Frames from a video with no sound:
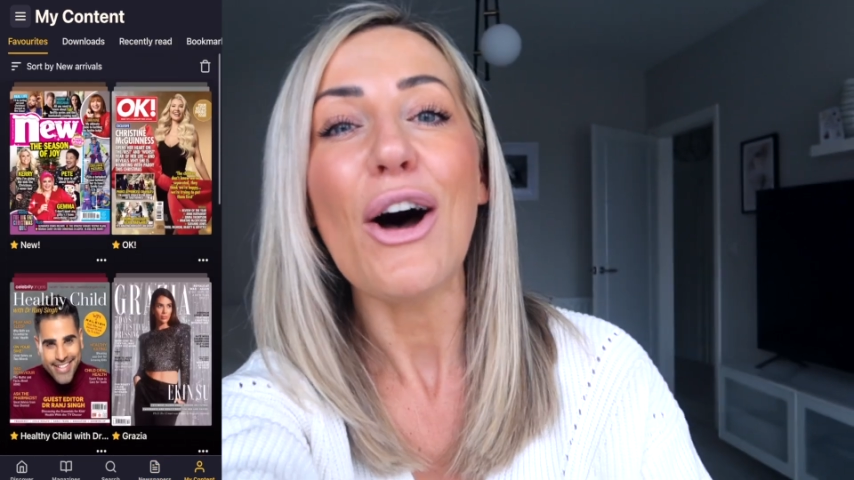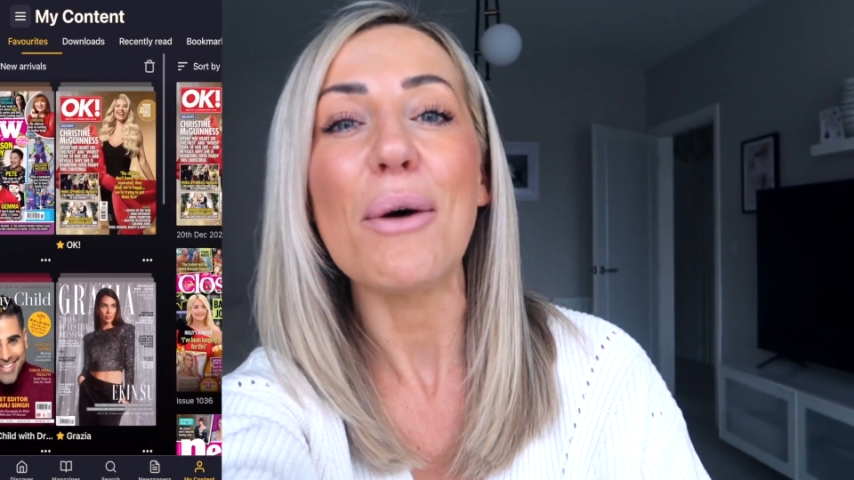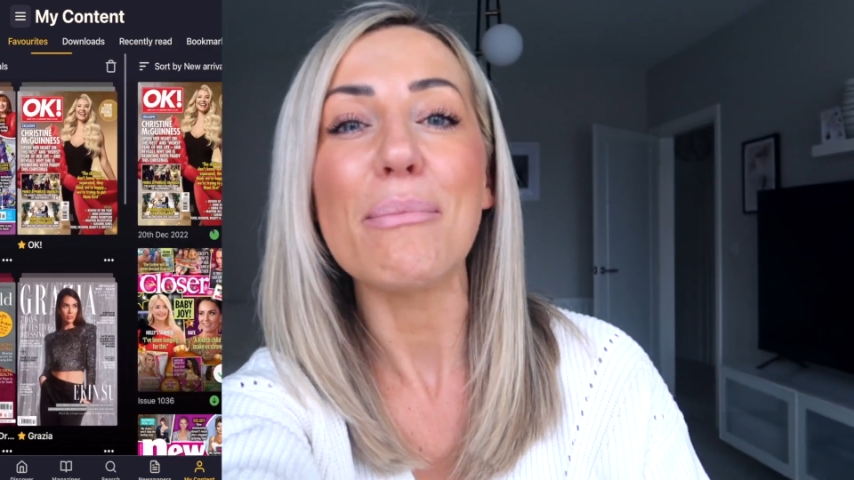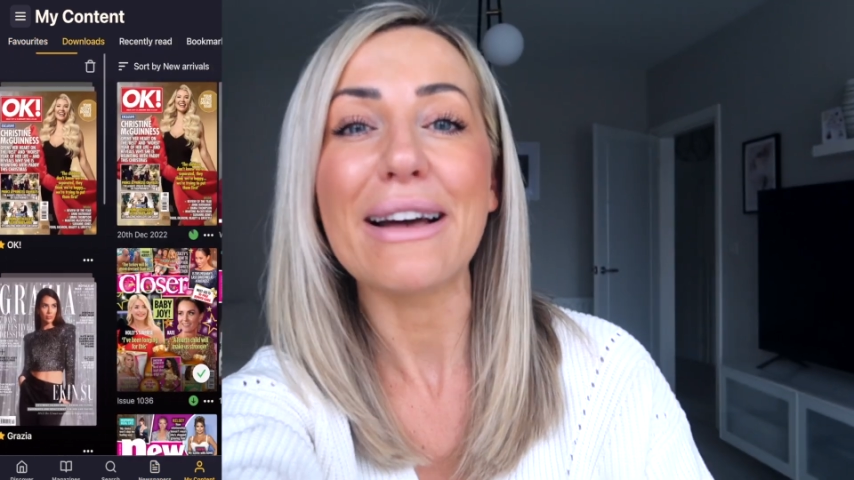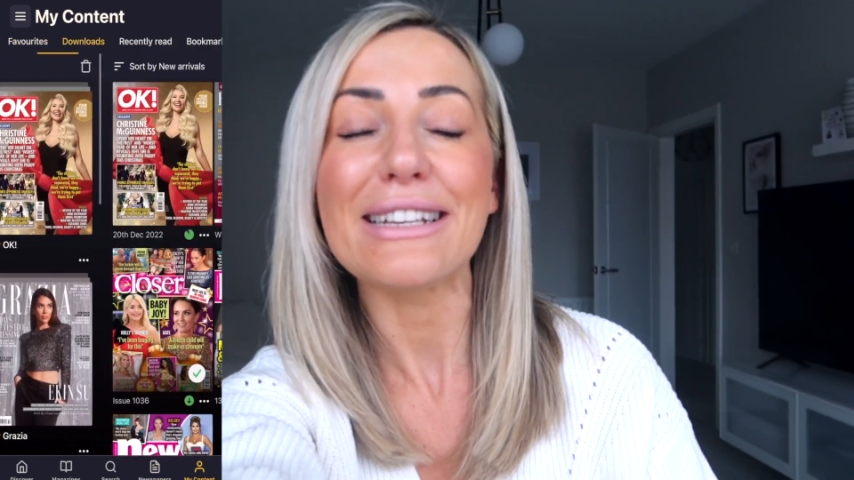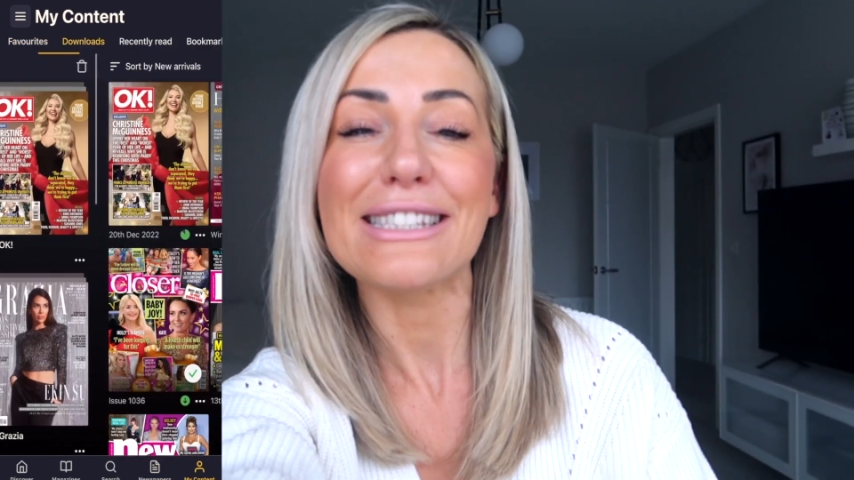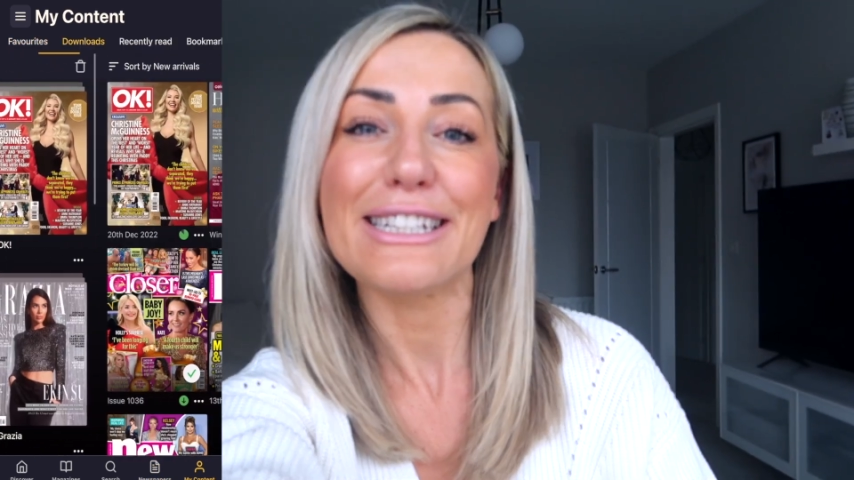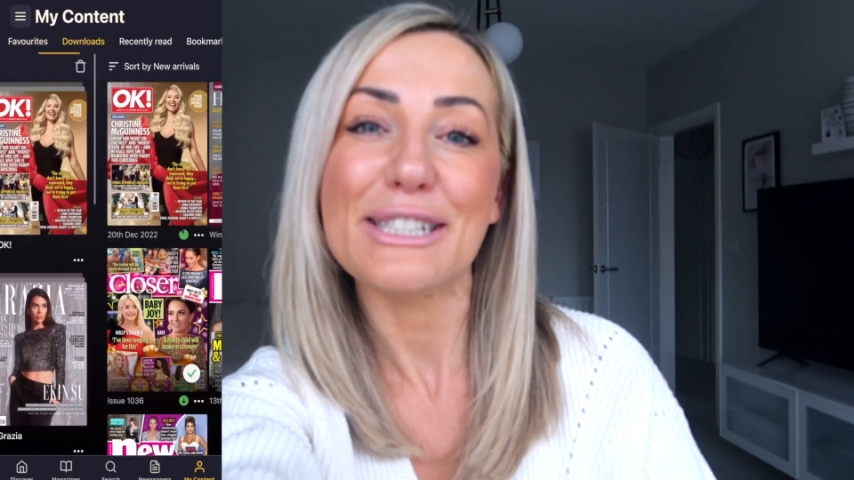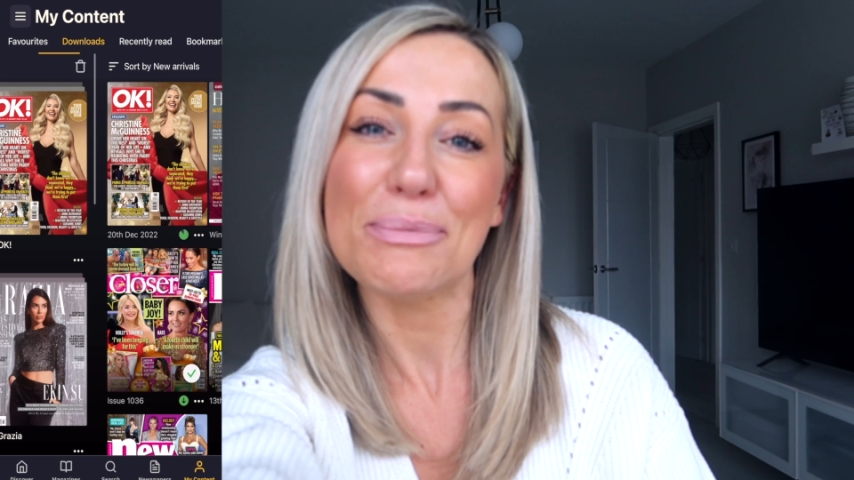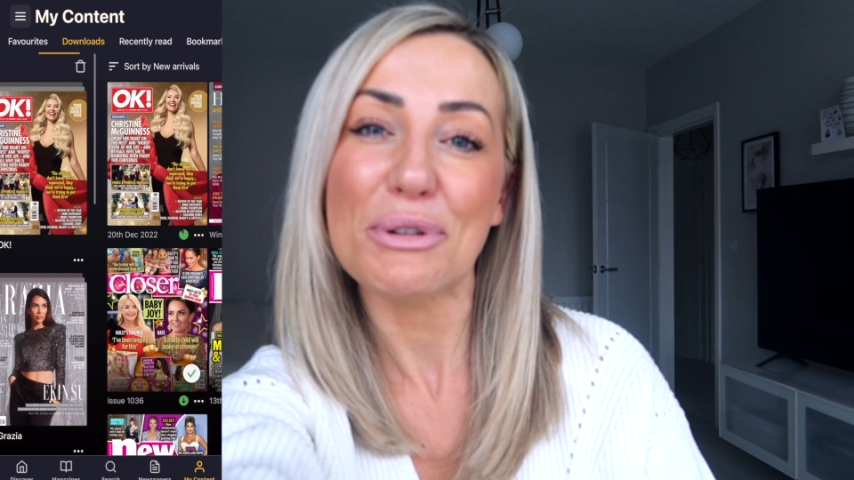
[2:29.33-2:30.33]
on
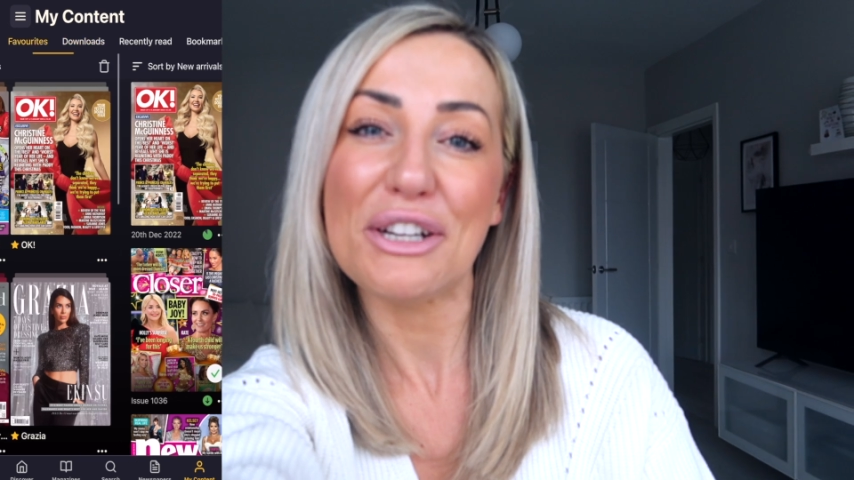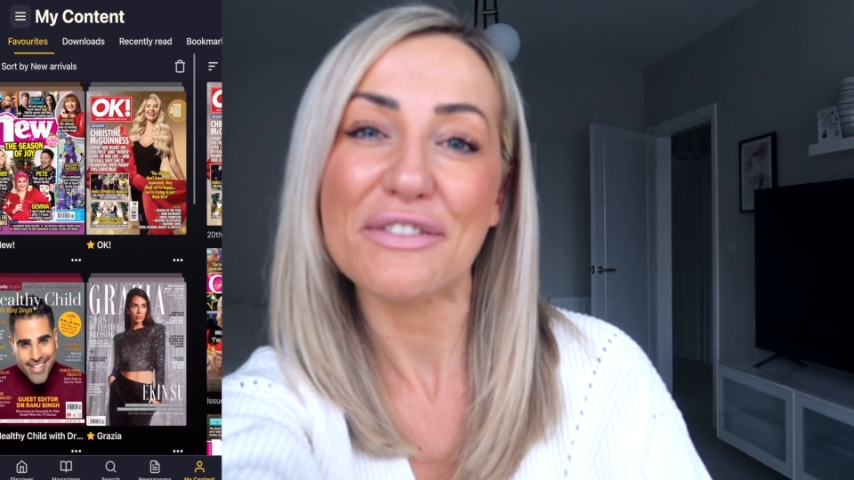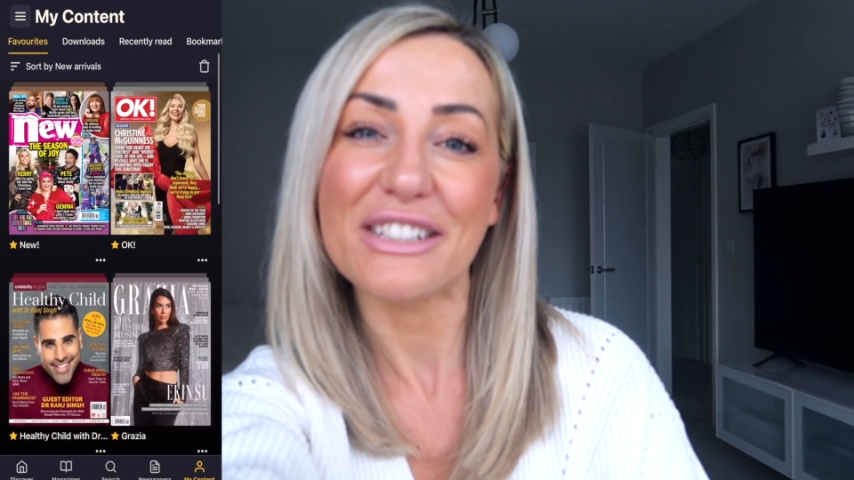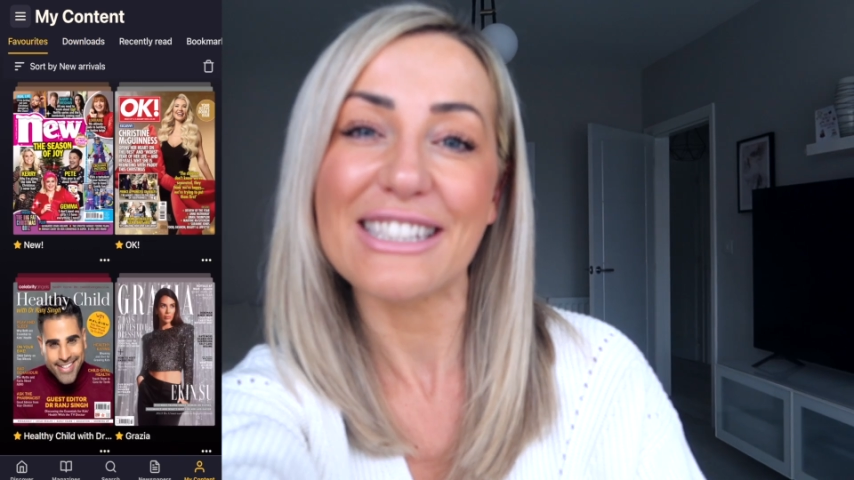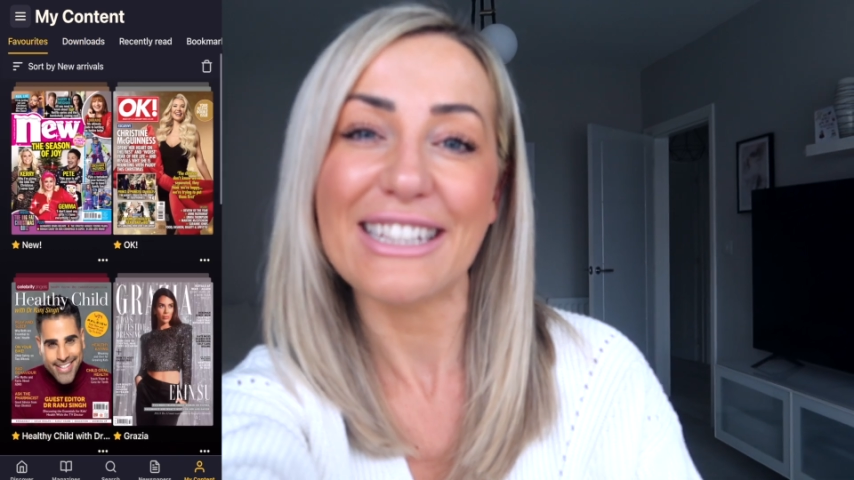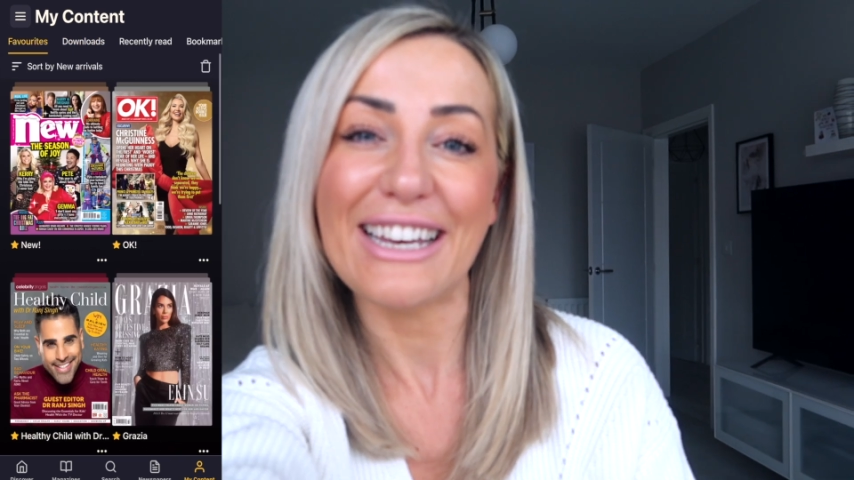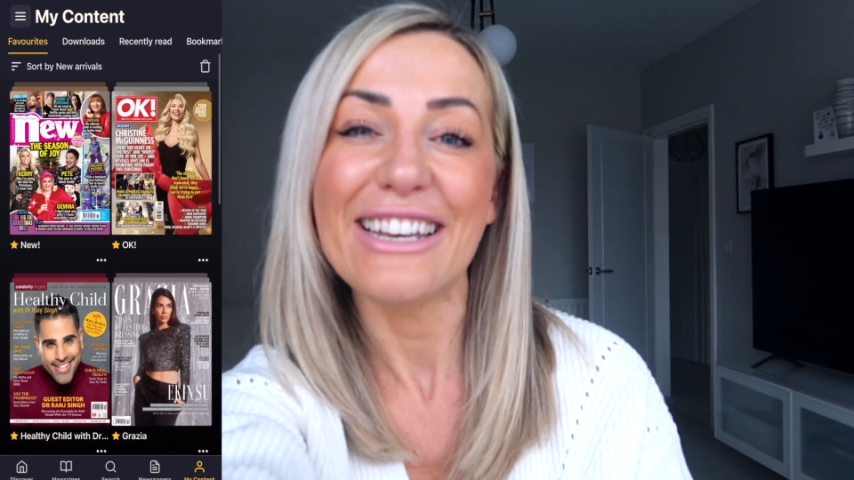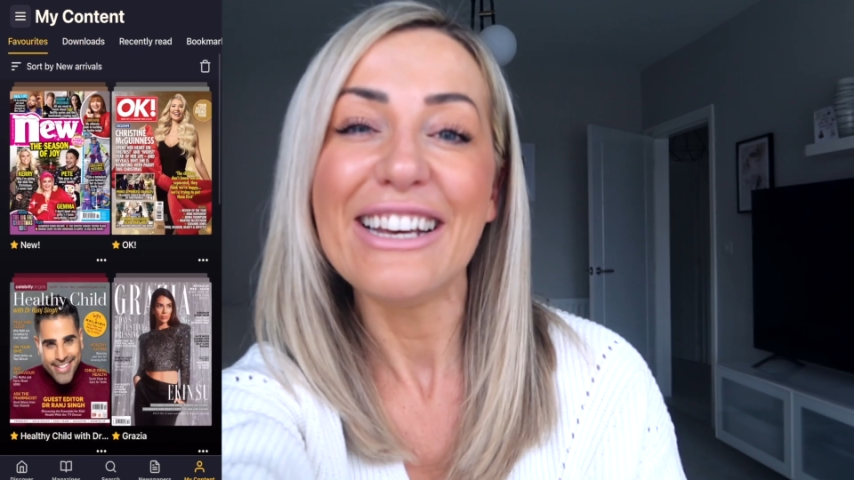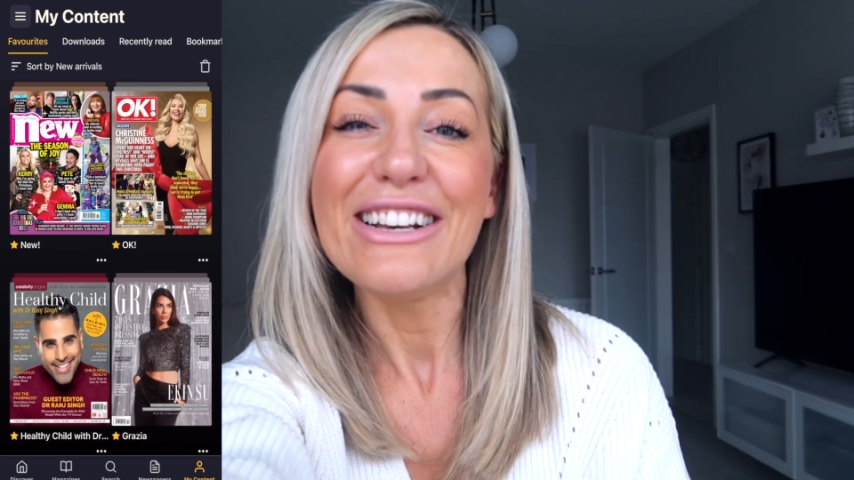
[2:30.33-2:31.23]
magazines previously.